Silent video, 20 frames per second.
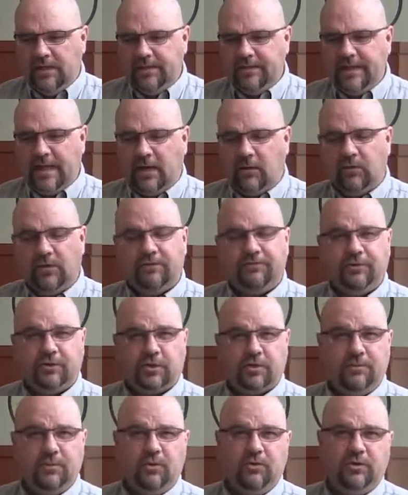Now, if
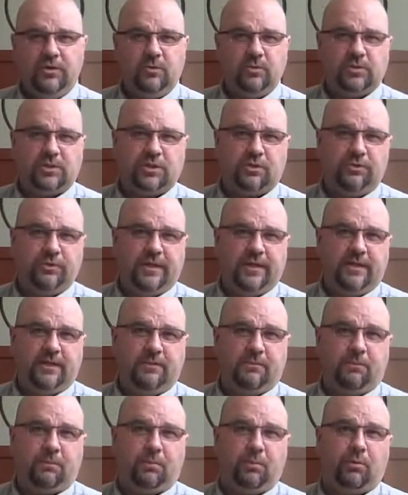your community was
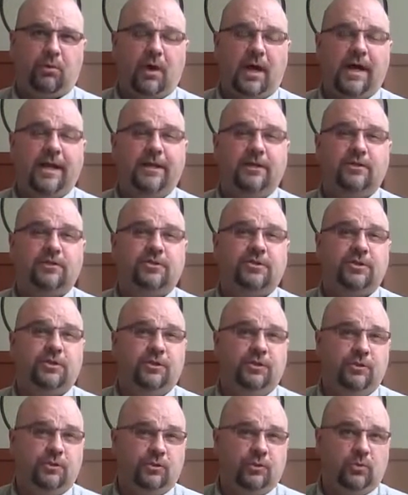created prior
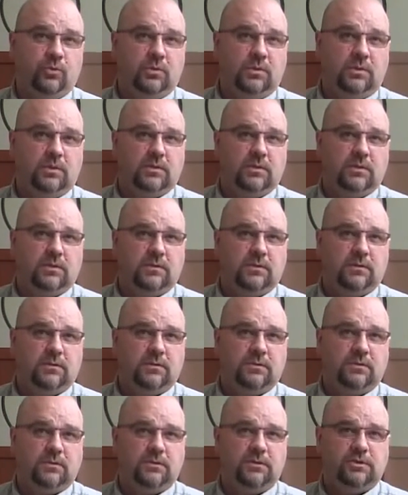to
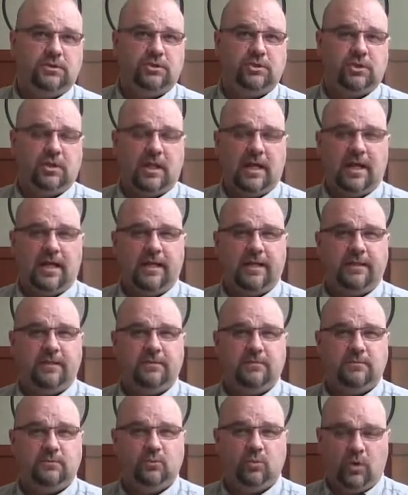July
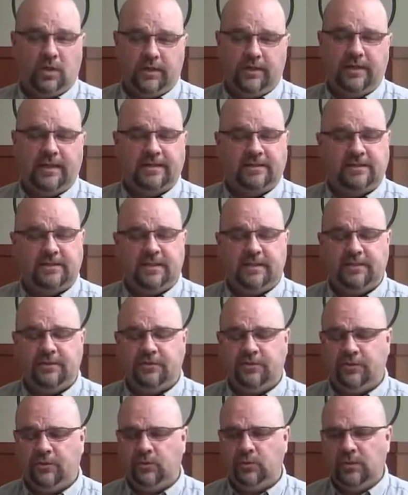1,
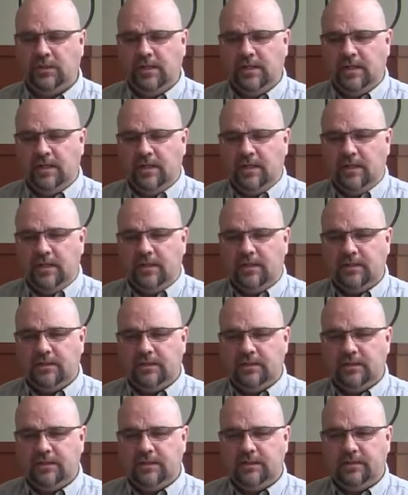1992,
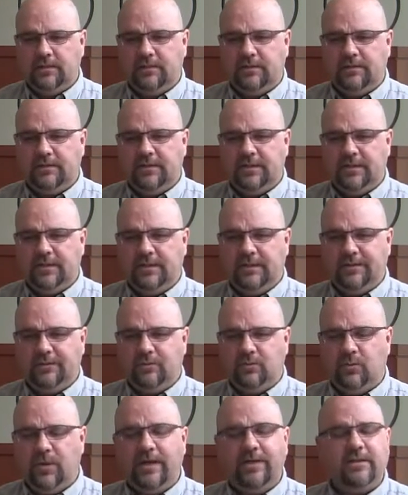the
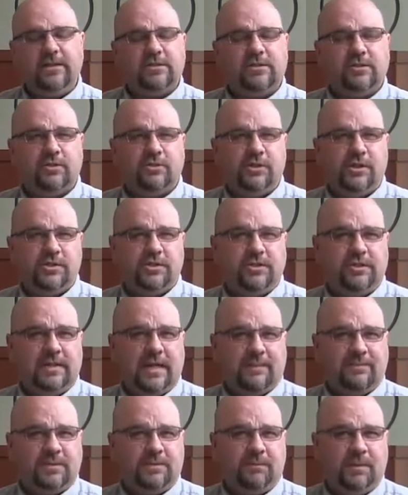way the association
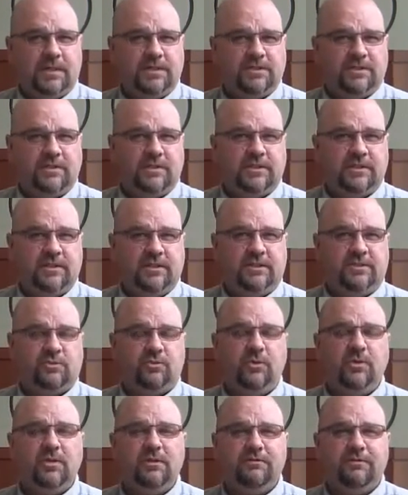adopts a budget is
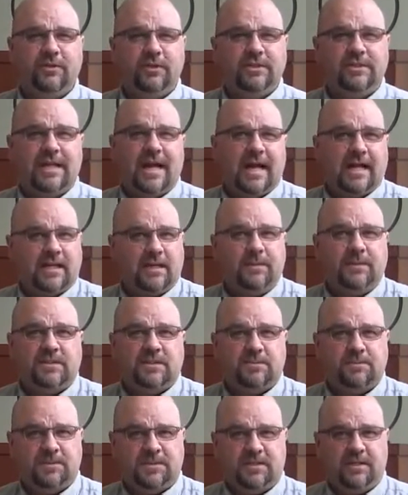really very document
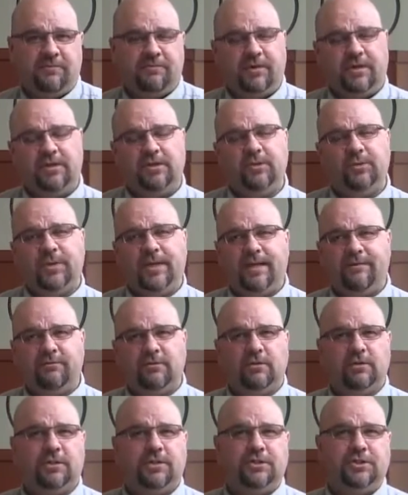specific, and you would have
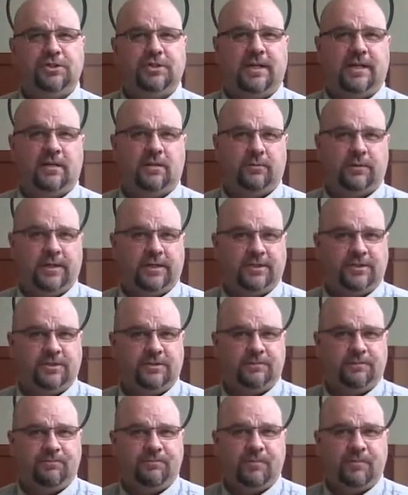to look at your declaration.